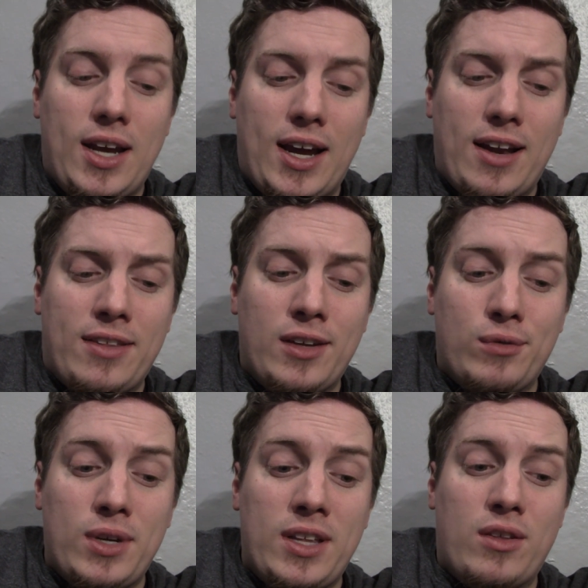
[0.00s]
And I
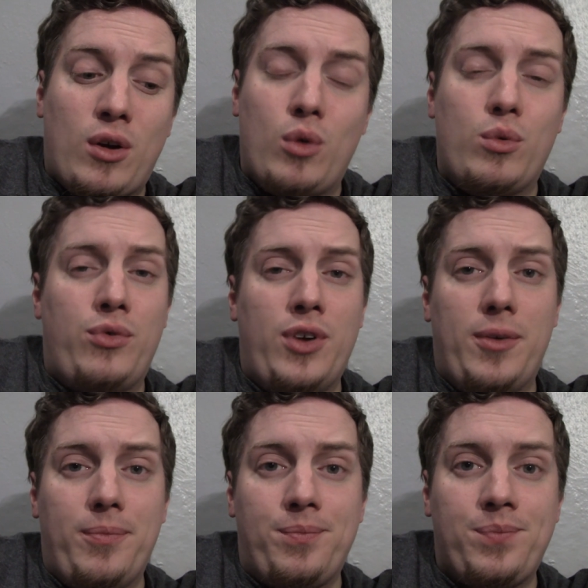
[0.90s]
think really the whole
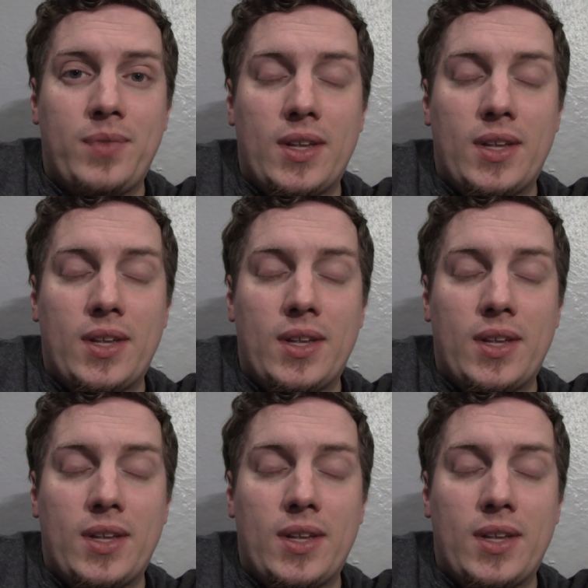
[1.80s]
film